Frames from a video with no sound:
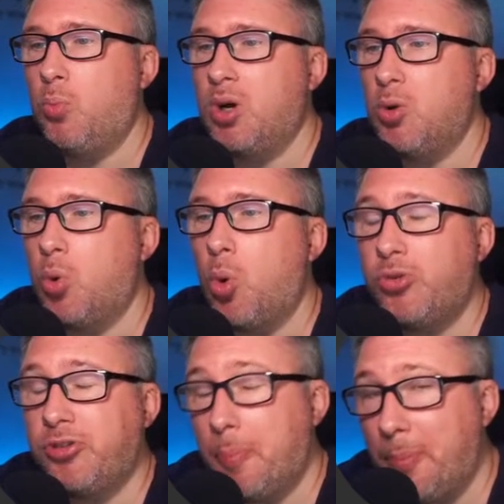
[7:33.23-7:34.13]
will
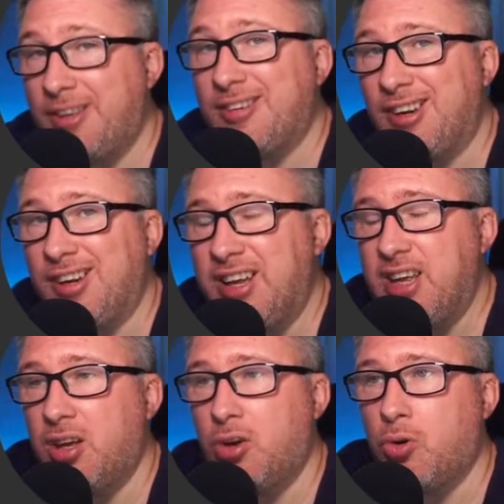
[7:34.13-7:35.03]

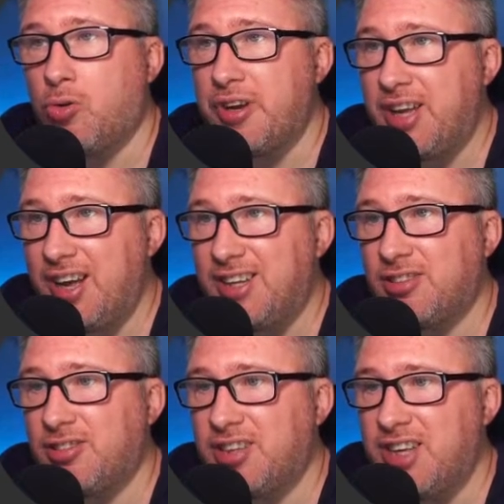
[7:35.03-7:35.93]
automatically
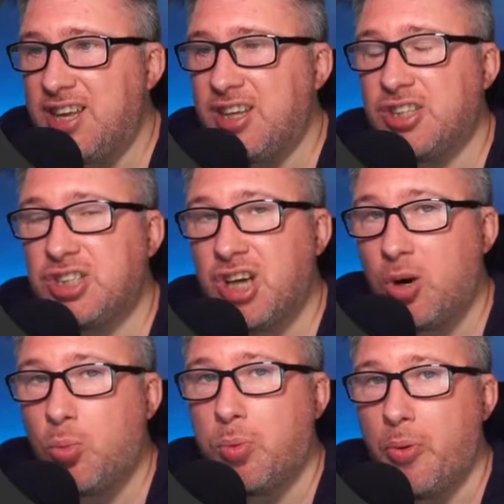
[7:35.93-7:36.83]
create the
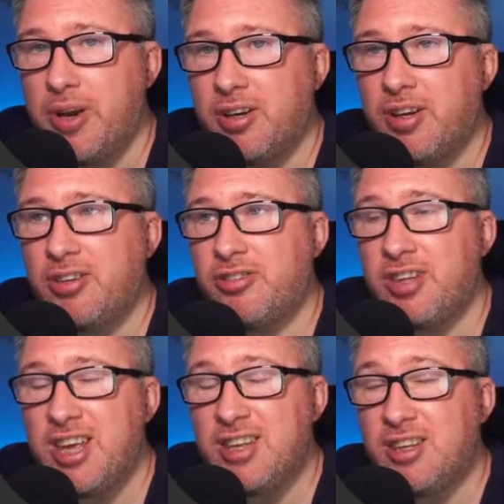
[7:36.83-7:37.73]
channel points
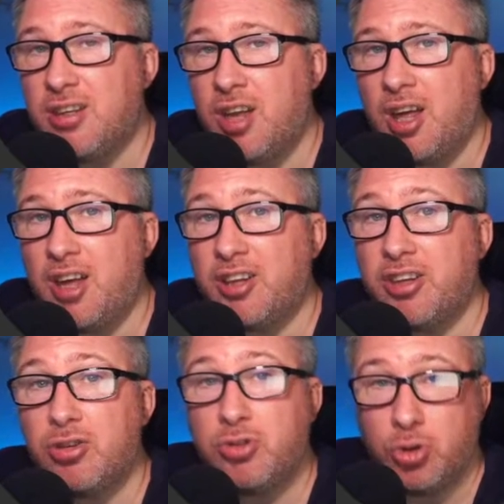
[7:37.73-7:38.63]
in
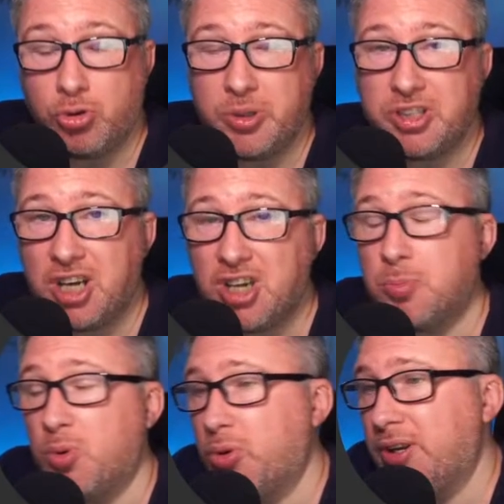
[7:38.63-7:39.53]
your Twitch
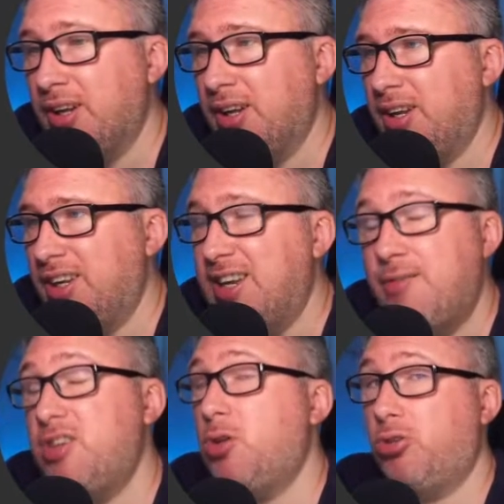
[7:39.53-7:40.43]
dashboard.
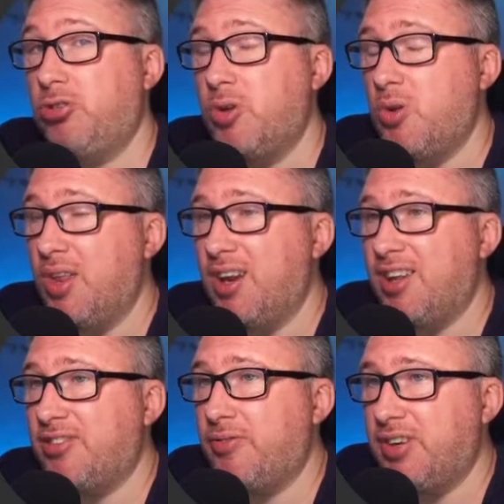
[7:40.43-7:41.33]
Never used to do that.
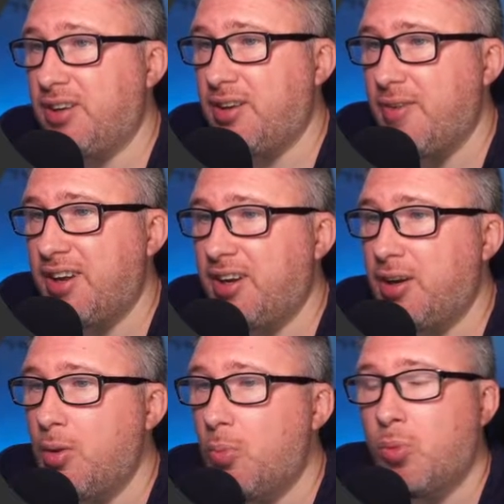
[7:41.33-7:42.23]
That's something that they've added
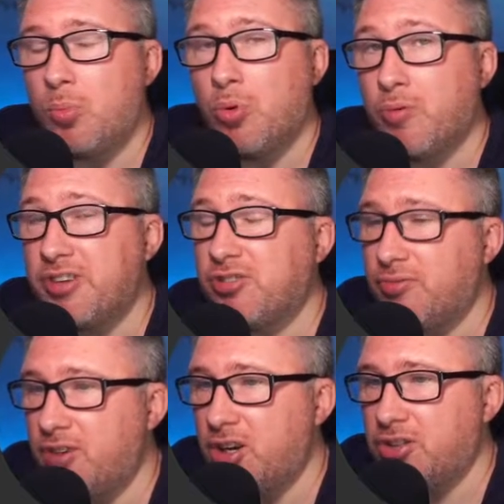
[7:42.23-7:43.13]
in a more
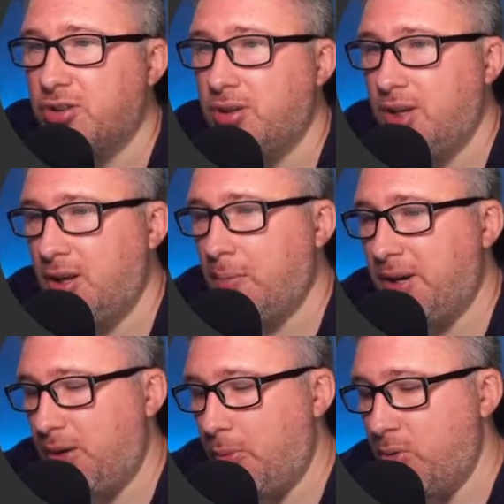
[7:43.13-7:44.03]
recent version.
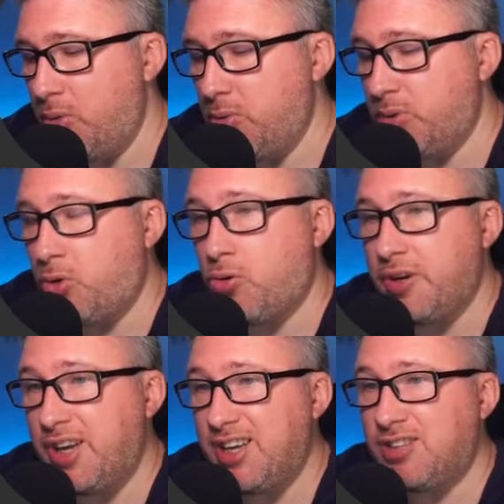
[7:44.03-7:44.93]
But anyway, we would
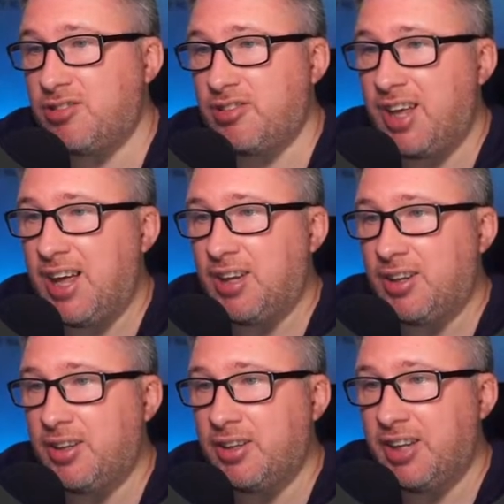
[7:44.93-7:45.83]
create
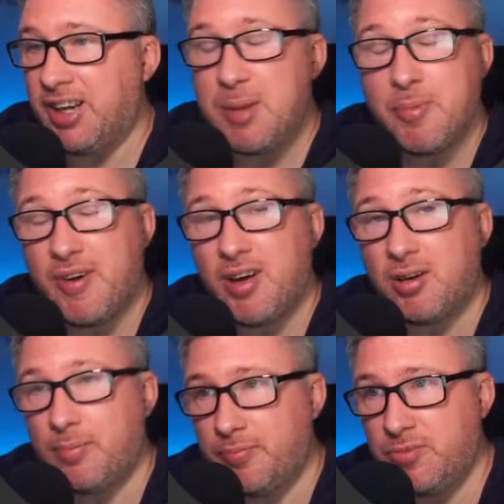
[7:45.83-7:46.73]
the name of
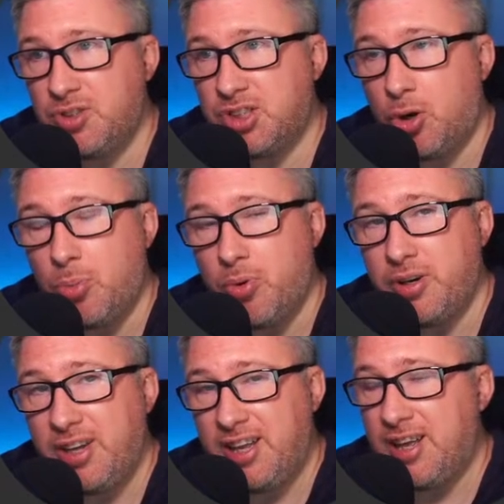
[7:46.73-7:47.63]
our channel
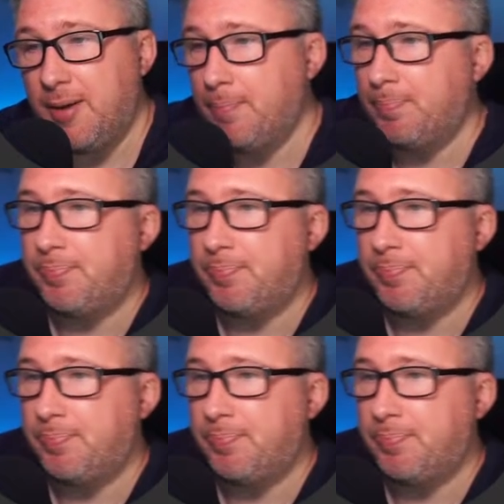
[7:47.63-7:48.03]
point here.